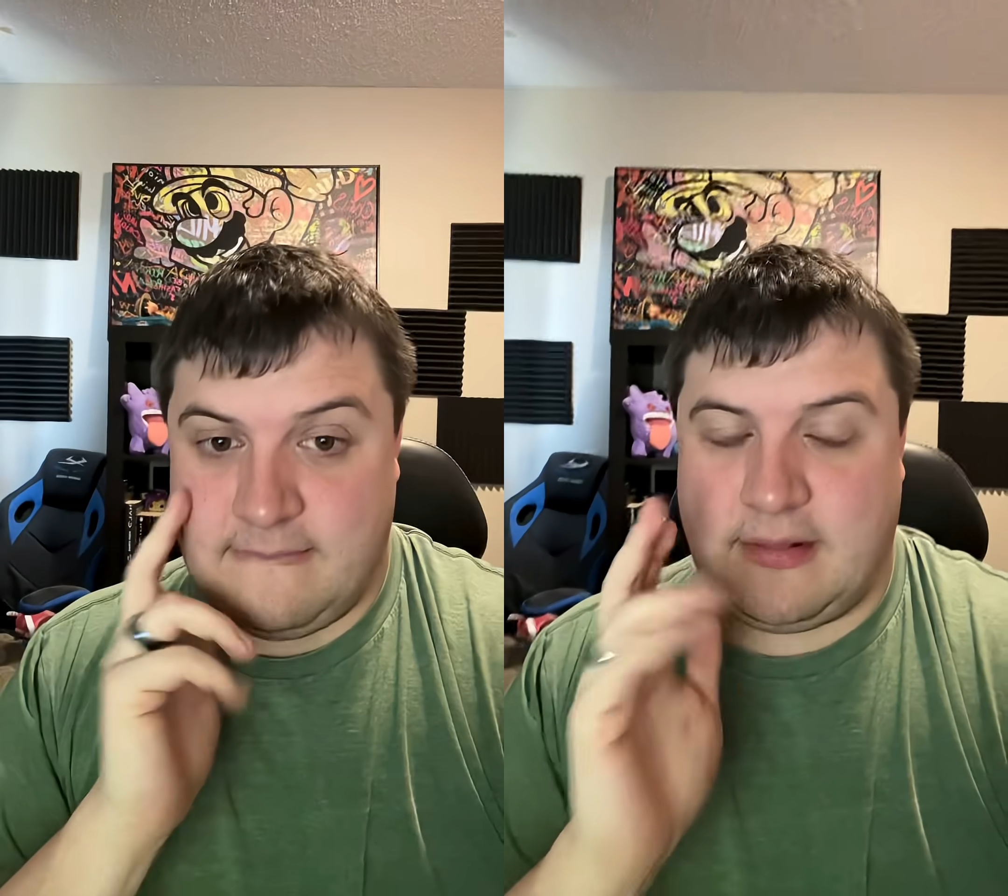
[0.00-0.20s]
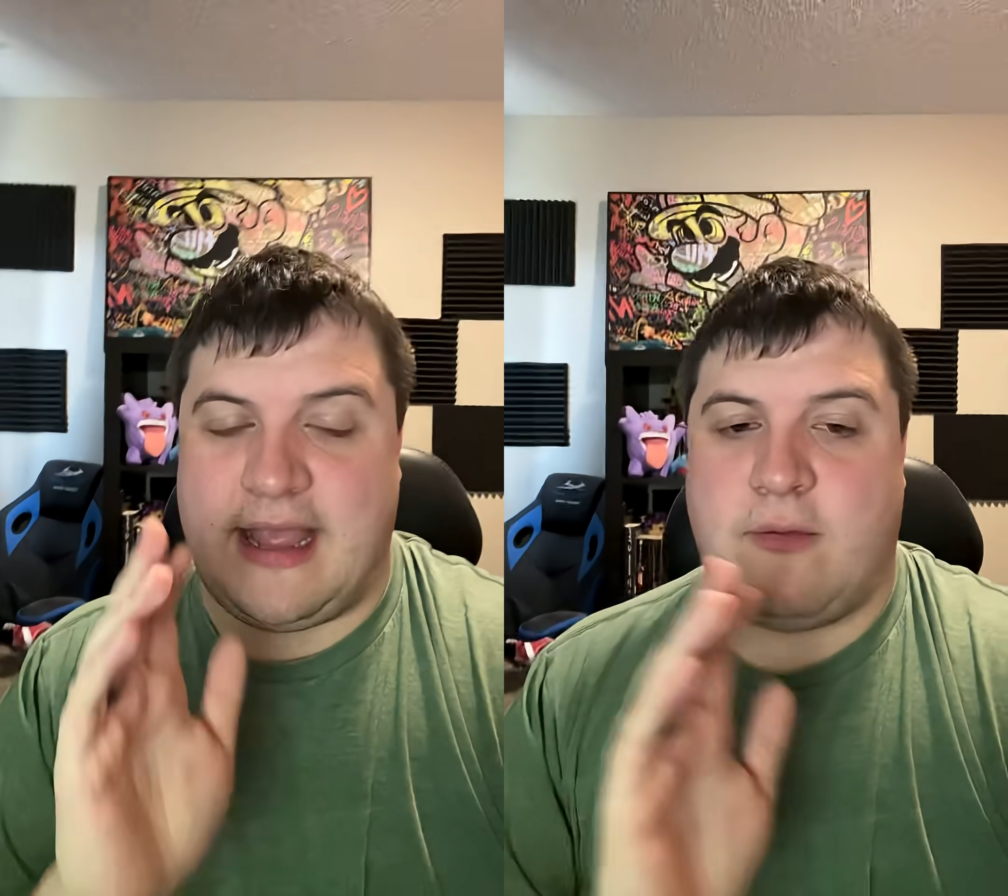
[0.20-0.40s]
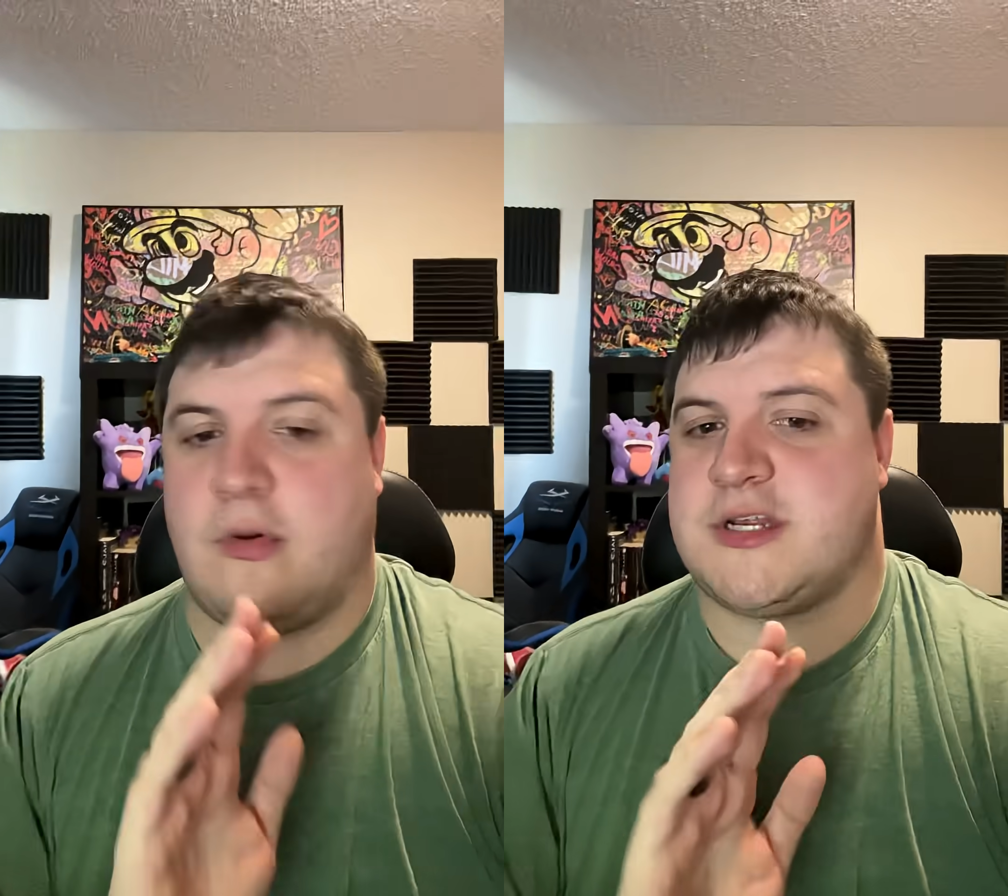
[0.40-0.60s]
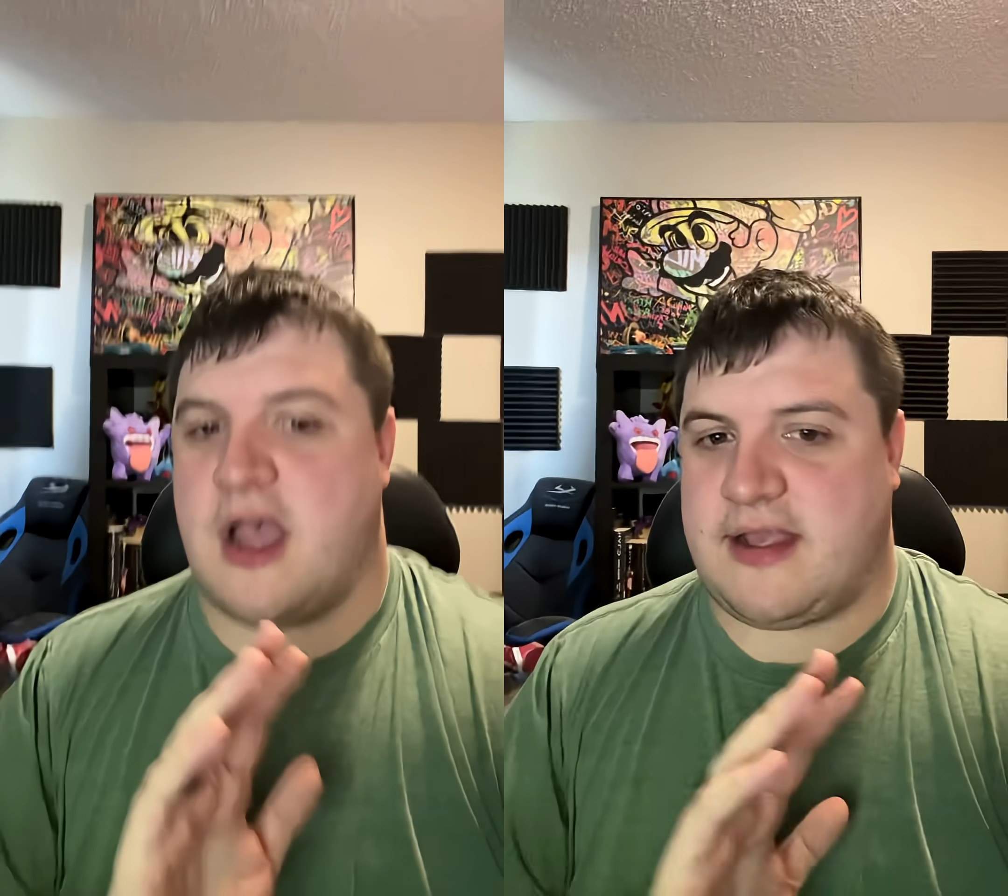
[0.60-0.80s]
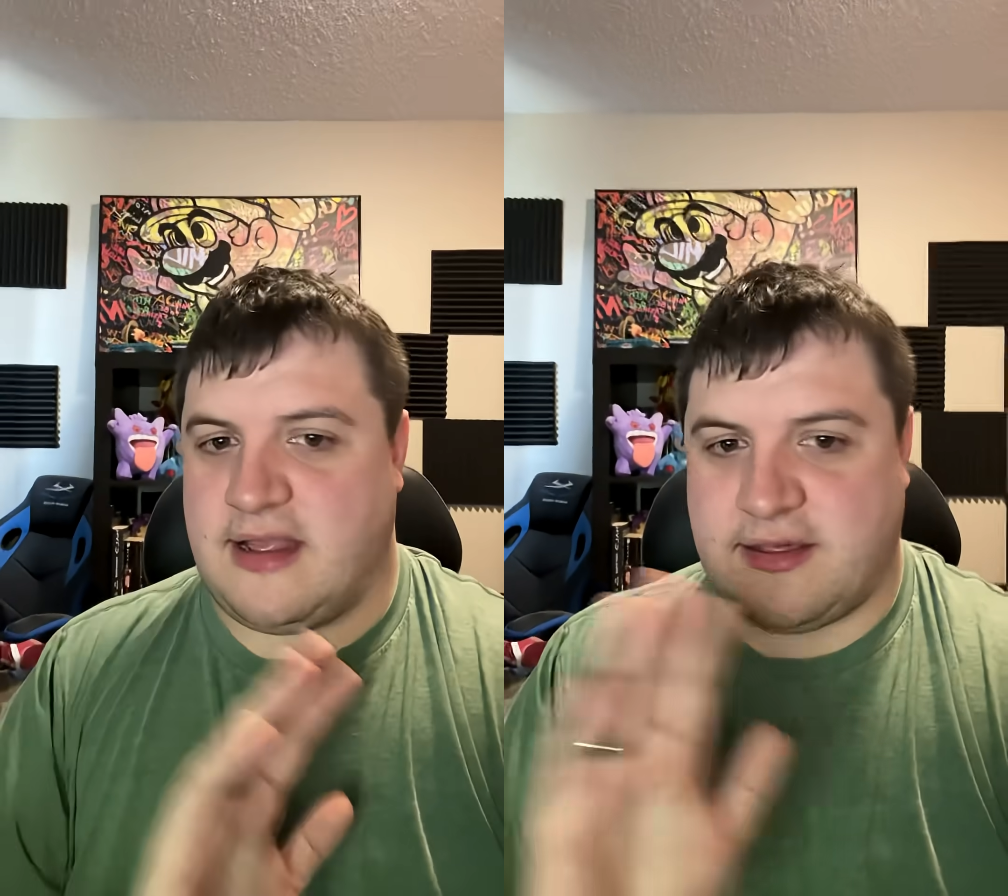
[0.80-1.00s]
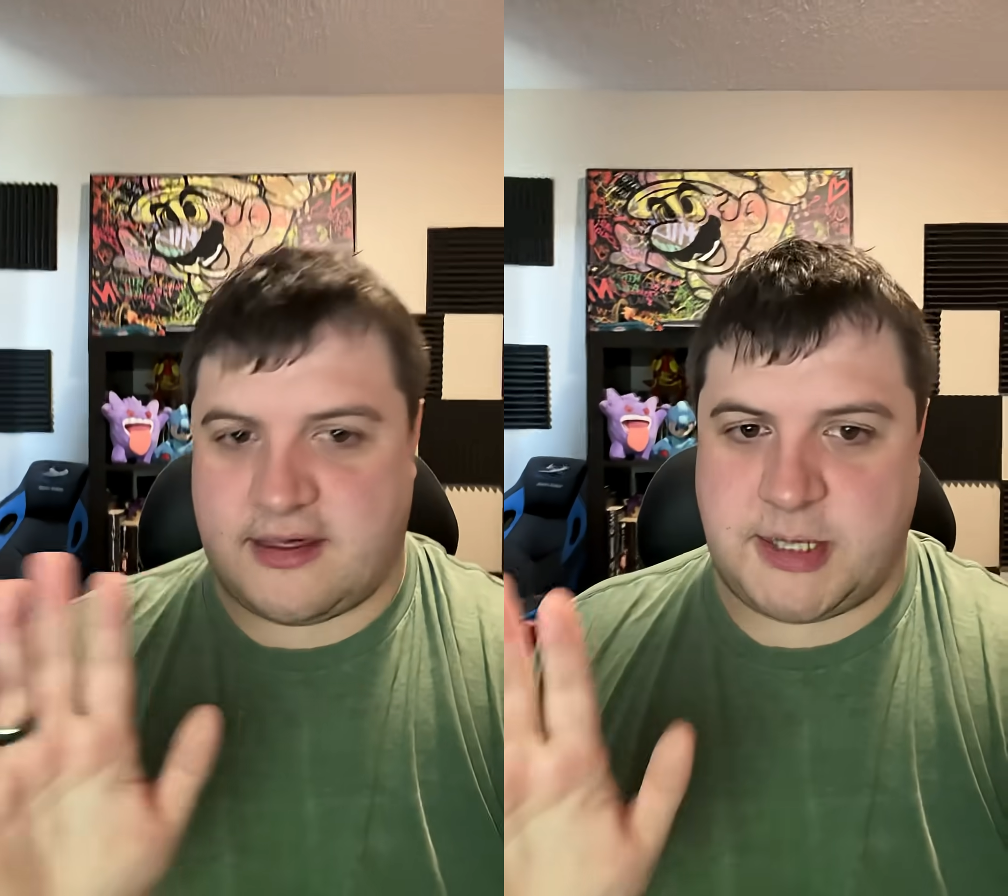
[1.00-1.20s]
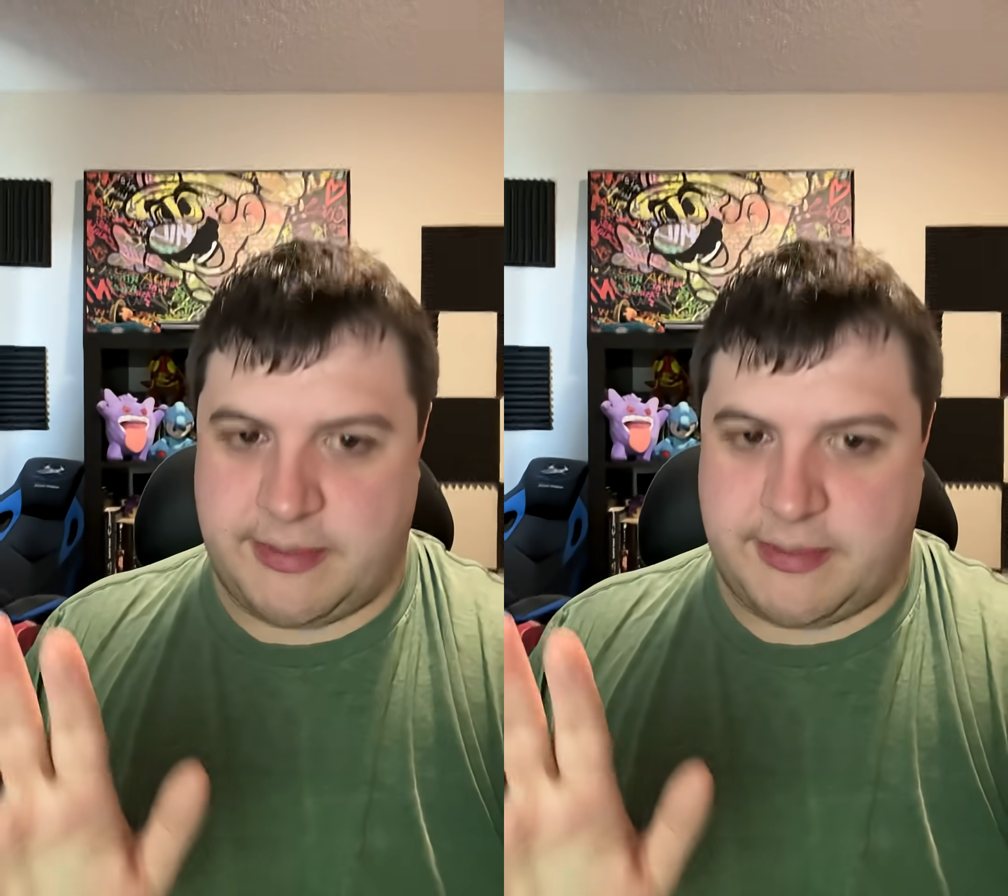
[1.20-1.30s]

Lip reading: Like, we're talking such